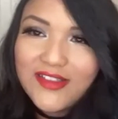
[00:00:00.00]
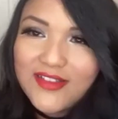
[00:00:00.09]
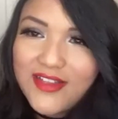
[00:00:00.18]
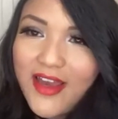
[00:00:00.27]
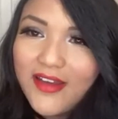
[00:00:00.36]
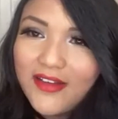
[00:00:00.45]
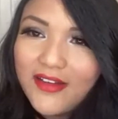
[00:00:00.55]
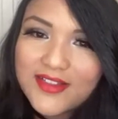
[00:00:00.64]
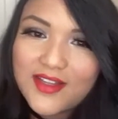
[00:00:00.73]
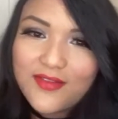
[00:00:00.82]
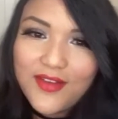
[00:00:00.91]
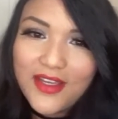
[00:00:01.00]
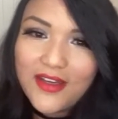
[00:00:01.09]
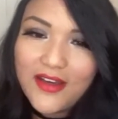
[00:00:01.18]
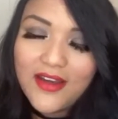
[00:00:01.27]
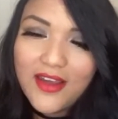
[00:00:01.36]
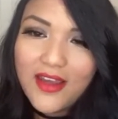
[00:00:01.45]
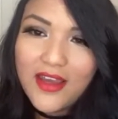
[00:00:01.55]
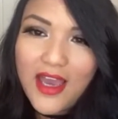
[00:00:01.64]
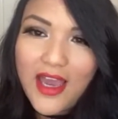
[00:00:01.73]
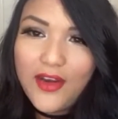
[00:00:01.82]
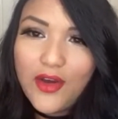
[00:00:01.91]
said, Sephida.
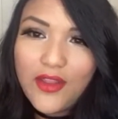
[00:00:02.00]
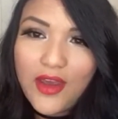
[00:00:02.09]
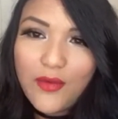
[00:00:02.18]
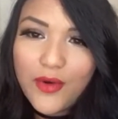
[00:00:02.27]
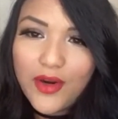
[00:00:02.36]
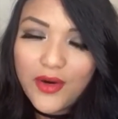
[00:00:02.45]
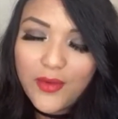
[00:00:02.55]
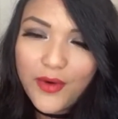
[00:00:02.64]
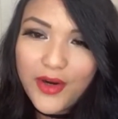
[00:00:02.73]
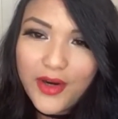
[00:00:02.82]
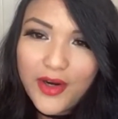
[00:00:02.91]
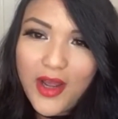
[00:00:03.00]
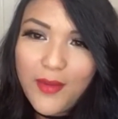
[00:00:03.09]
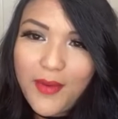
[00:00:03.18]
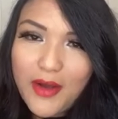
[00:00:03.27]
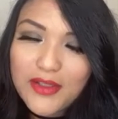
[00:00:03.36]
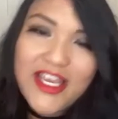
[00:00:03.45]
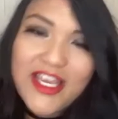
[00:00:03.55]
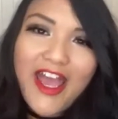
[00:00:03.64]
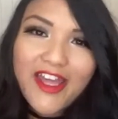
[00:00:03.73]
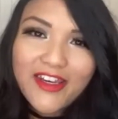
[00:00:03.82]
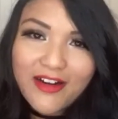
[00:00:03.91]
I know that we're about to
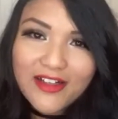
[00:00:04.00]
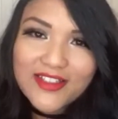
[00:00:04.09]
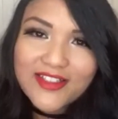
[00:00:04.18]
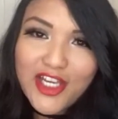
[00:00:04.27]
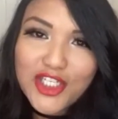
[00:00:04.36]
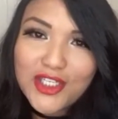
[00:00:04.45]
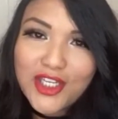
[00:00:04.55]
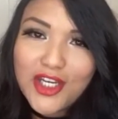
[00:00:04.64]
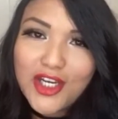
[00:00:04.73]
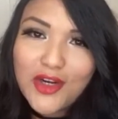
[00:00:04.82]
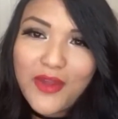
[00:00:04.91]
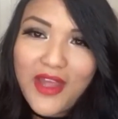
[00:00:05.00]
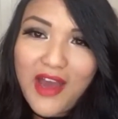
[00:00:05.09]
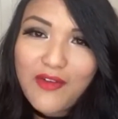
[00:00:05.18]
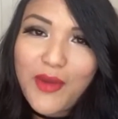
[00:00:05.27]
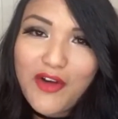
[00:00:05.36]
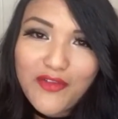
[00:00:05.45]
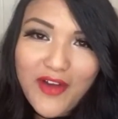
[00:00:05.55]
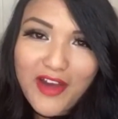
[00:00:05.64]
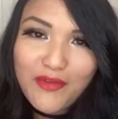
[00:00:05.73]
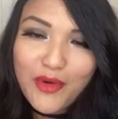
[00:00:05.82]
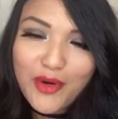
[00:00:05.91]
end our session here. We have about
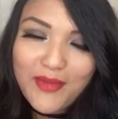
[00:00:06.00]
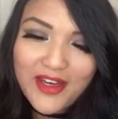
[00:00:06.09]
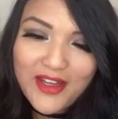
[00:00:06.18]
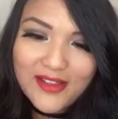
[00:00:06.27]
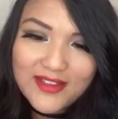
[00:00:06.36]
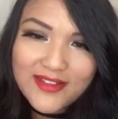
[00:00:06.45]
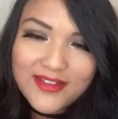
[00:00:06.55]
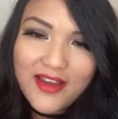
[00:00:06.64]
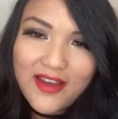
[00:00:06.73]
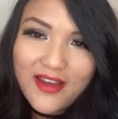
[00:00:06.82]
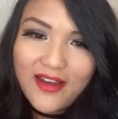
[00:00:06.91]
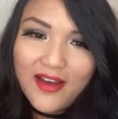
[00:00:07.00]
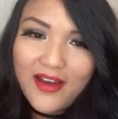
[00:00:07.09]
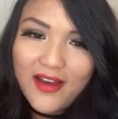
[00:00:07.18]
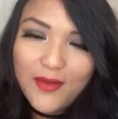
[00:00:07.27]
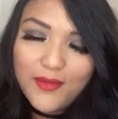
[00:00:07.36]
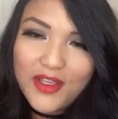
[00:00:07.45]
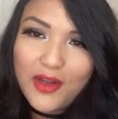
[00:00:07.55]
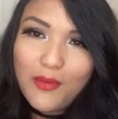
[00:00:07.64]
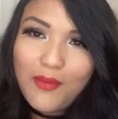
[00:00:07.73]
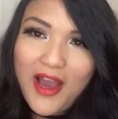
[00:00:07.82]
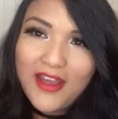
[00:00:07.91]
5 more minutes.
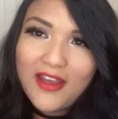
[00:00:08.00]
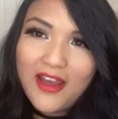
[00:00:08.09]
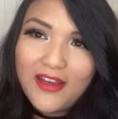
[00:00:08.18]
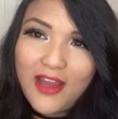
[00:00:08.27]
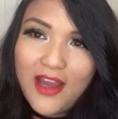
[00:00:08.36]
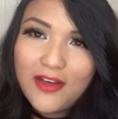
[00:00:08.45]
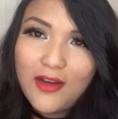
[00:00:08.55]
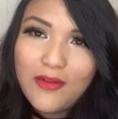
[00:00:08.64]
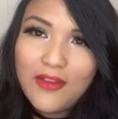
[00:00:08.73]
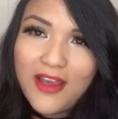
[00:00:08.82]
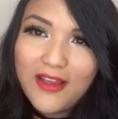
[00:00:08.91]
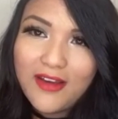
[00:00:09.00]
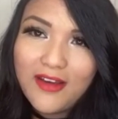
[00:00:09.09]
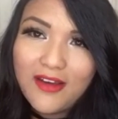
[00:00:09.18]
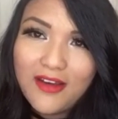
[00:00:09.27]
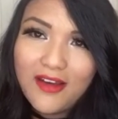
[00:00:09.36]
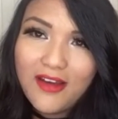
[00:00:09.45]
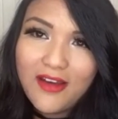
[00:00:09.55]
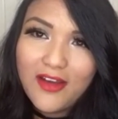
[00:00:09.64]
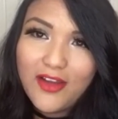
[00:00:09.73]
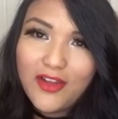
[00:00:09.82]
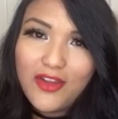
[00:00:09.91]
Mike, I know
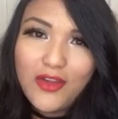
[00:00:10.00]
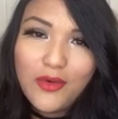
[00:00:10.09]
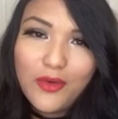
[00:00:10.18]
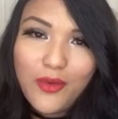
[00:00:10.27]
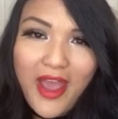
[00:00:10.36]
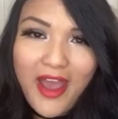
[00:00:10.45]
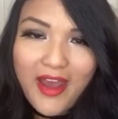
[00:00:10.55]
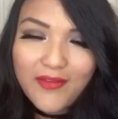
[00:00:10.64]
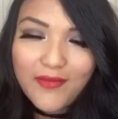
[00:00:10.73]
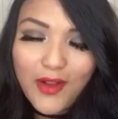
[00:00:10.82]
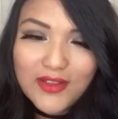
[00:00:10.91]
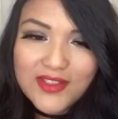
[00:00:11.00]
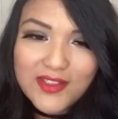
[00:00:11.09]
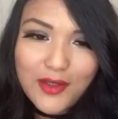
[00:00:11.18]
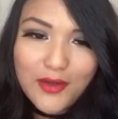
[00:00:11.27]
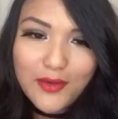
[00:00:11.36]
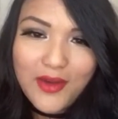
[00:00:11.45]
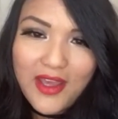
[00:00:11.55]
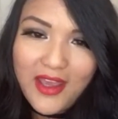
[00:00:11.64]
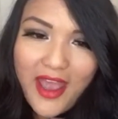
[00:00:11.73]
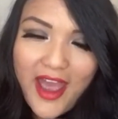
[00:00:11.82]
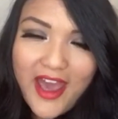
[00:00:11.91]
that you have also
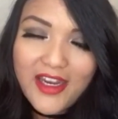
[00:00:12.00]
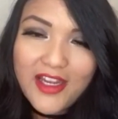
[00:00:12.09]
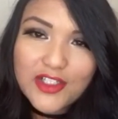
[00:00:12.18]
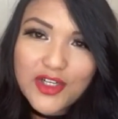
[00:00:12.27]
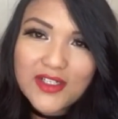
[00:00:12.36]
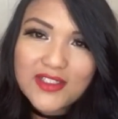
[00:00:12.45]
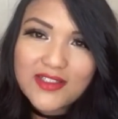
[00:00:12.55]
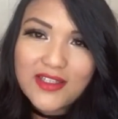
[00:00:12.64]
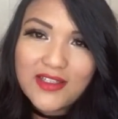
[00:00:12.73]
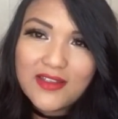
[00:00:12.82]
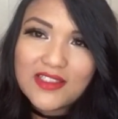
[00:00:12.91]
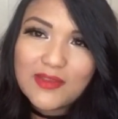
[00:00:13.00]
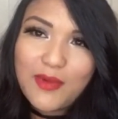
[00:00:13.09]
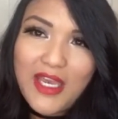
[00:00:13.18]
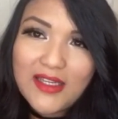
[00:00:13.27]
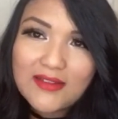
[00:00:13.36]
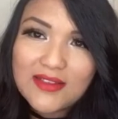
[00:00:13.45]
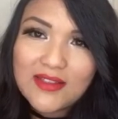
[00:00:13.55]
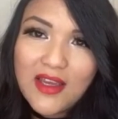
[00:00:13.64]
had interest in this space,